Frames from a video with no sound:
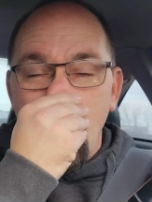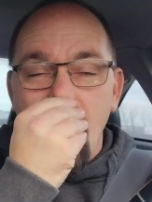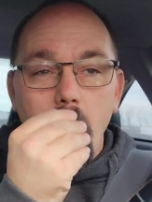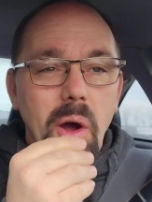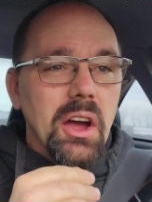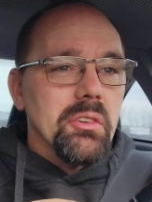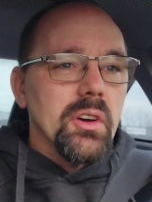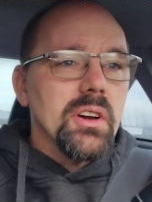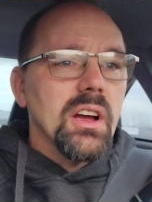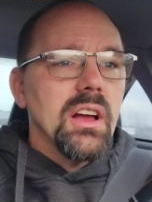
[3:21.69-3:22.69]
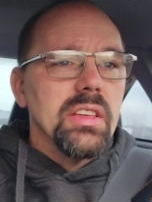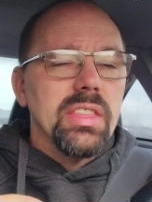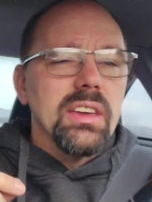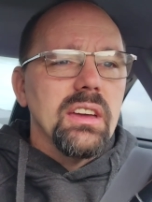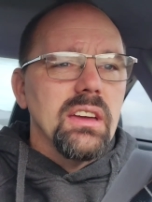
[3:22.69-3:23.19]
However,
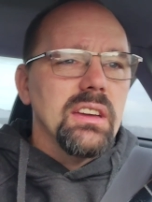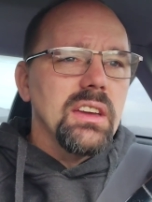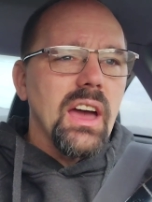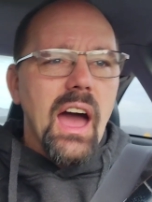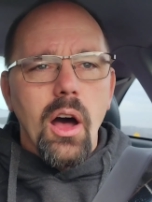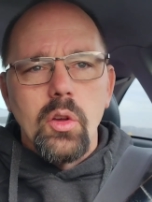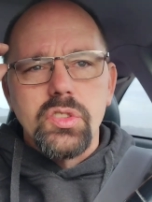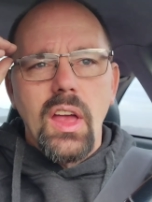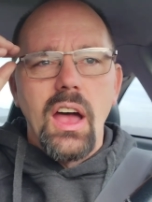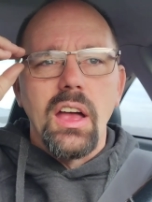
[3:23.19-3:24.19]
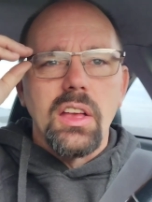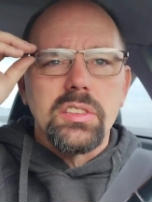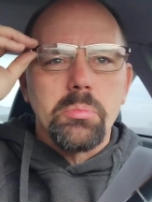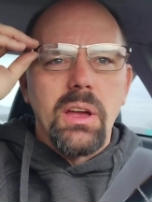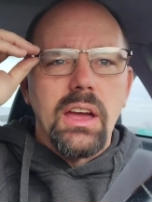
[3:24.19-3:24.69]
the house
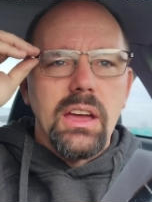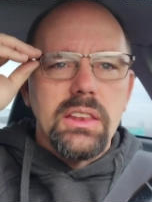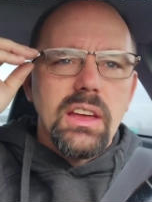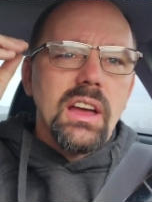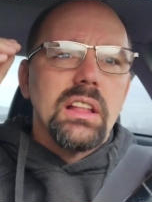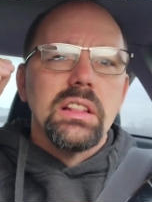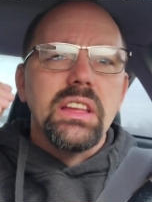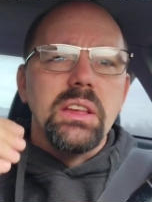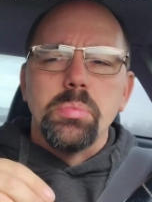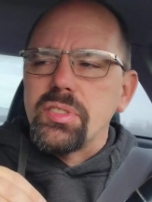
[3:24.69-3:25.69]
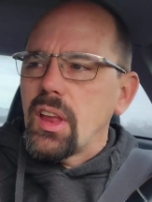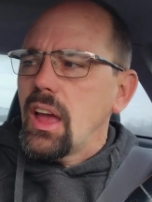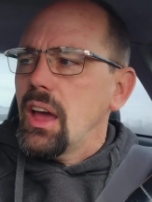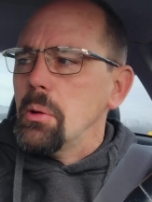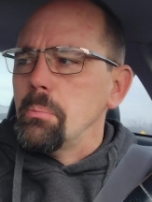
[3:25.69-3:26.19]
has made leaps
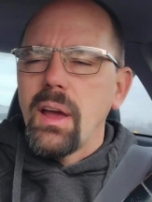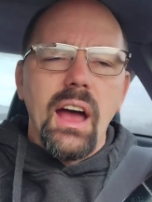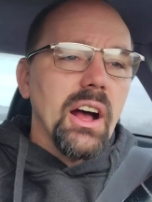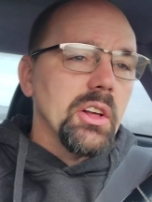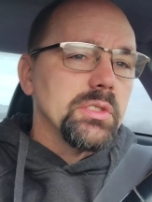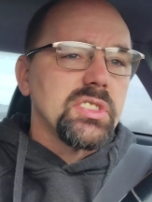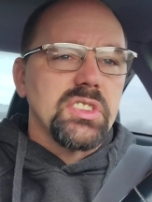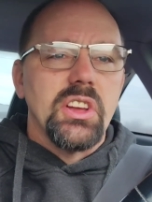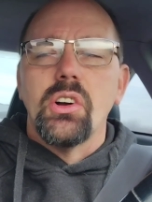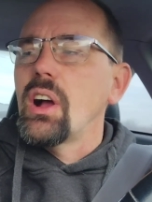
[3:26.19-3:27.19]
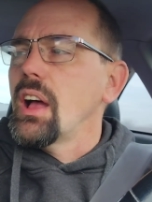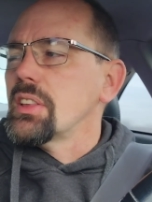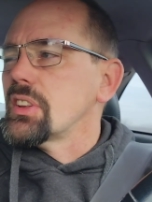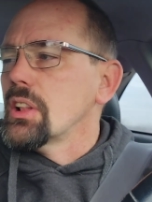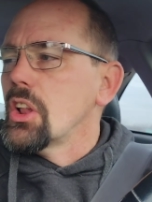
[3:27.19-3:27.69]
and bounds, still
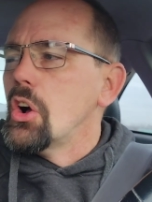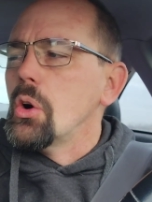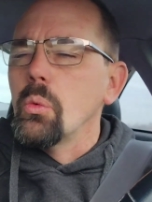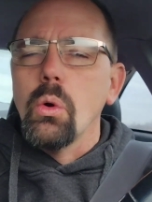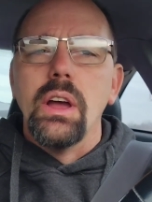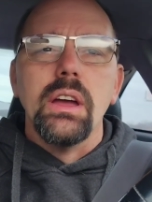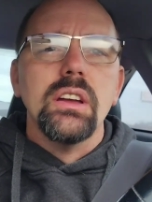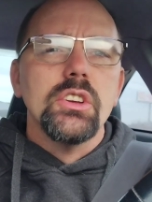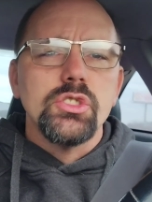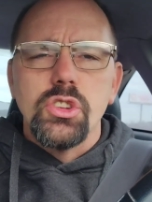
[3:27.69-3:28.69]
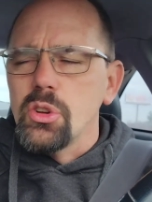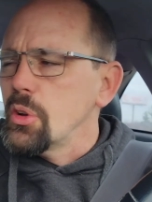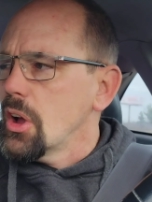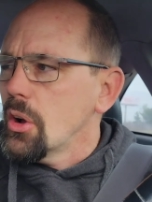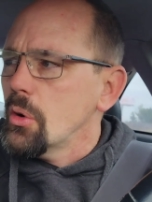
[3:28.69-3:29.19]
has a long way to
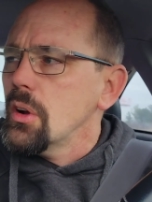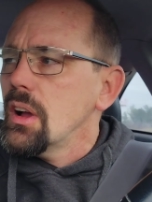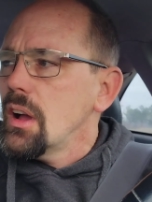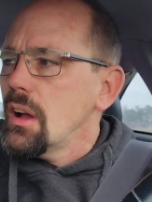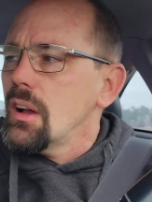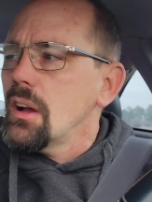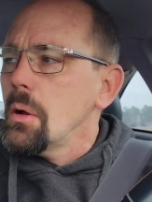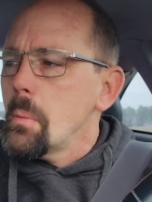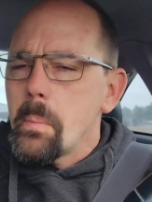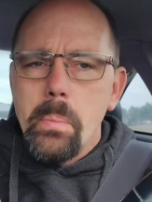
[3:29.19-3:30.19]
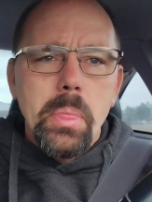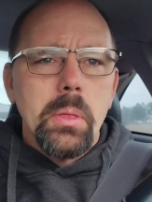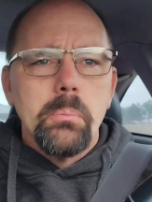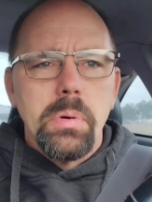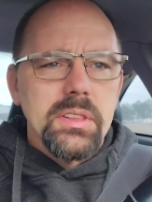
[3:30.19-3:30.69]
go,
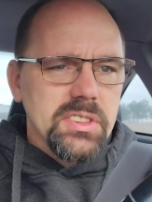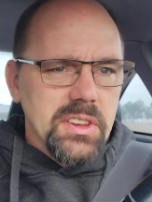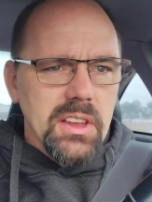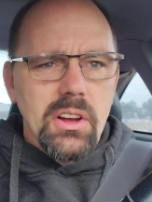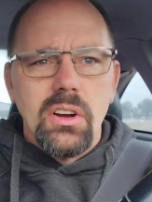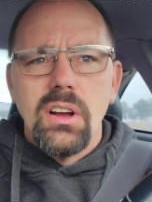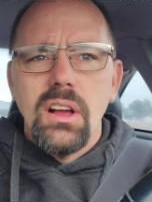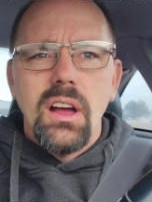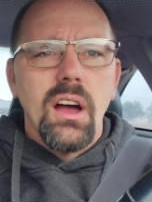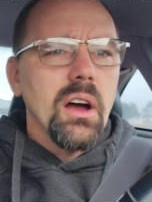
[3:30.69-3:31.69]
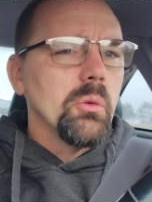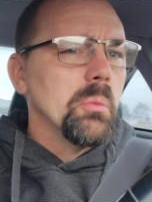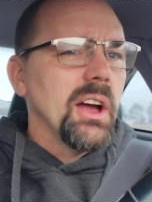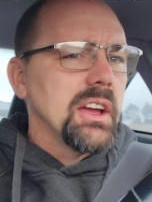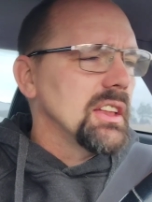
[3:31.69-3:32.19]
but still, uh, we're
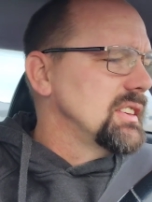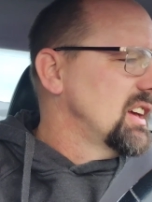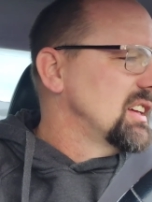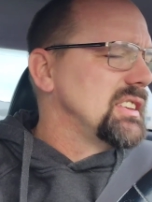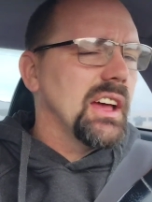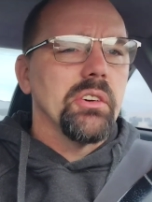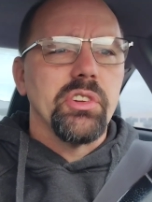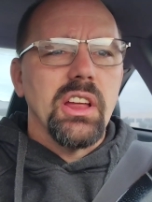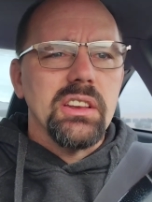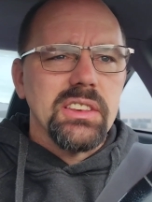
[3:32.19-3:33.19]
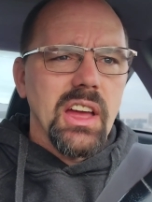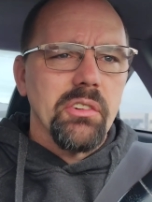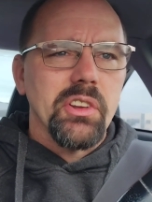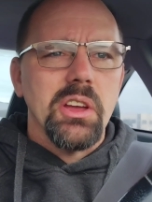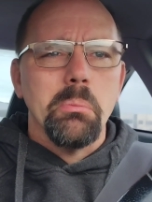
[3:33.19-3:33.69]
making definite,
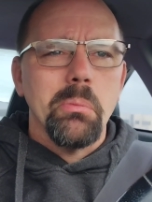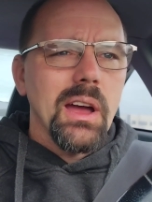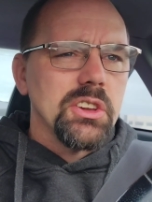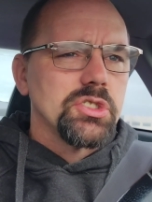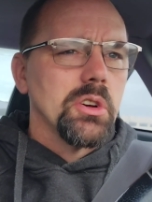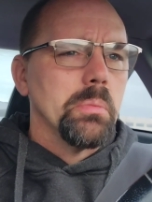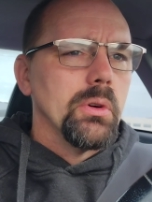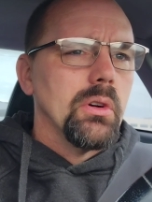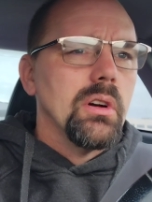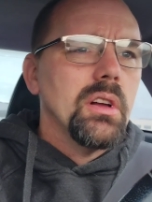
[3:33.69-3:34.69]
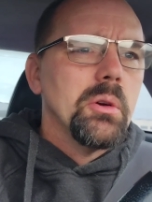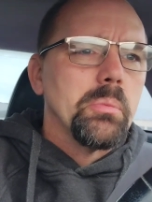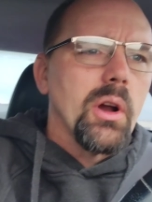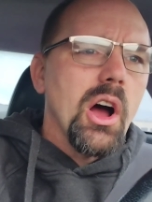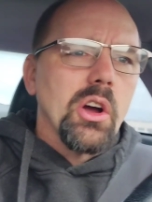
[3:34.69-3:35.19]
definite, measurable
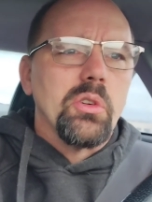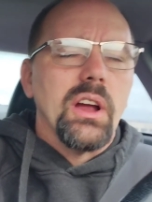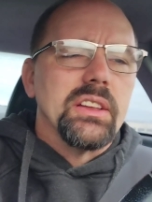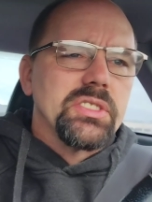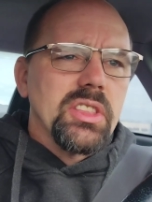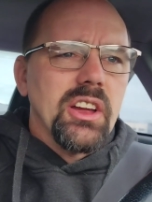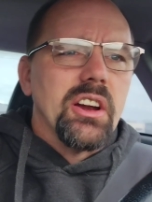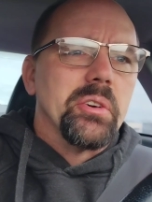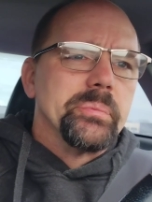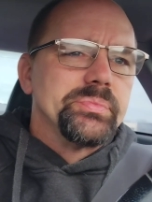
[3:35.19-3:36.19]
progress there.